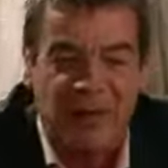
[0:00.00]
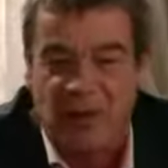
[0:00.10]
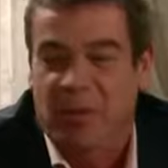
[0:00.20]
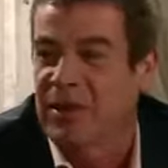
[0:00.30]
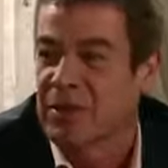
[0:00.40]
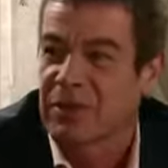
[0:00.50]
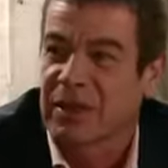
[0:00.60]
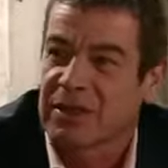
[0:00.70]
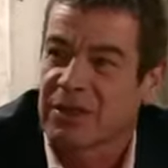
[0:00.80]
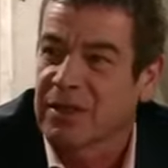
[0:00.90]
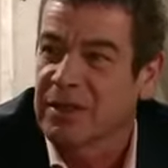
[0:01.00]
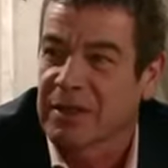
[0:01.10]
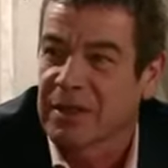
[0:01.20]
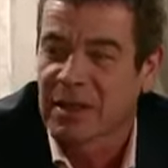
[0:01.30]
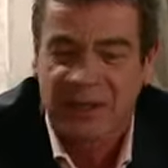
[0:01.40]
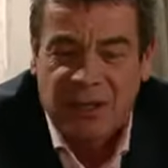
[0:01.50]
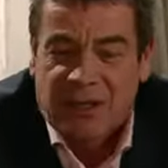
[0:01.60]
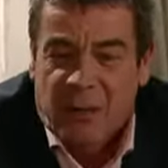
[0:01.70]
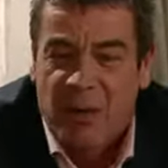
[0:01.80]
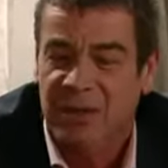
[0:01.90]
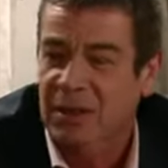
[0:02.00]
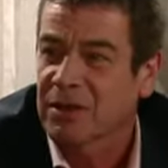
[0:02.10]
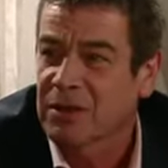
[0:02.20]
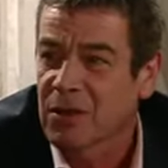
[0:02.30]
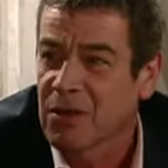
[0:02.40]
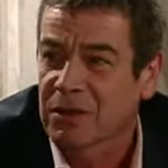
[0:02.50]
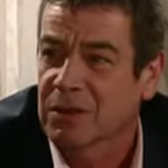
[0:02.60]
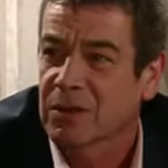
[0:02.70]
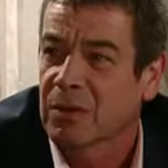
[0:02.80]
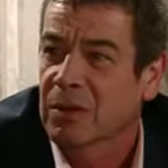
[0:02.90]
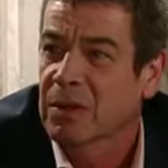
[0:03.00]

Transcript: me dropping all this on you, do you? I just don't know who else I can talk to.